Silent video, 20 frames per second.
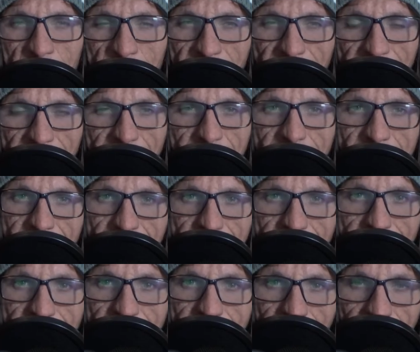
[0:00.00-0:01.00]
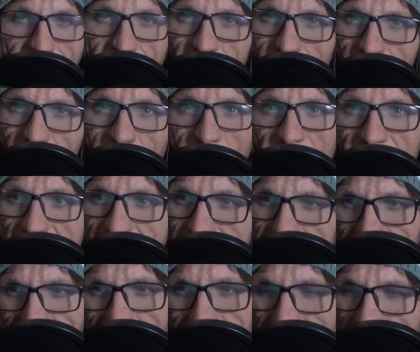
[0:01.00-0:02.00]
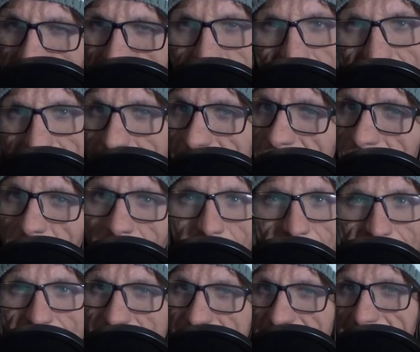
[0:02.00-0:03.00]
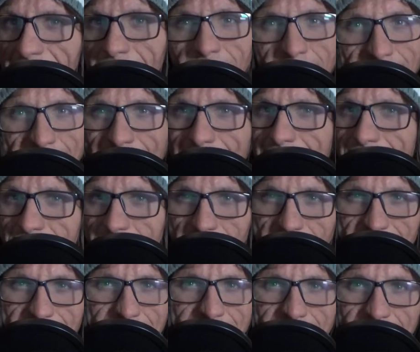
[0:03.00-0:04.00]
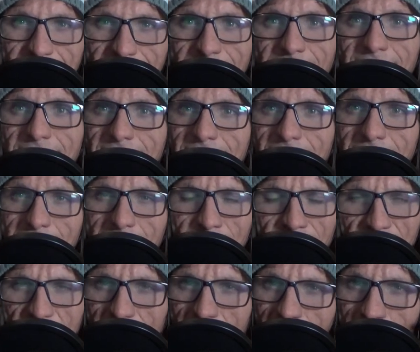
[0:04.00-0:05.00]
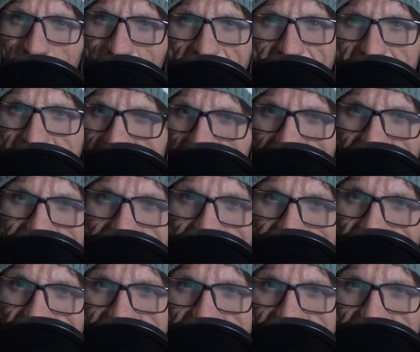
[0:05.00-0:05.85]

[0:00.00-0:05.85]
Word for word: But I don't know if it's safe to just have Mona just out there just living her best life.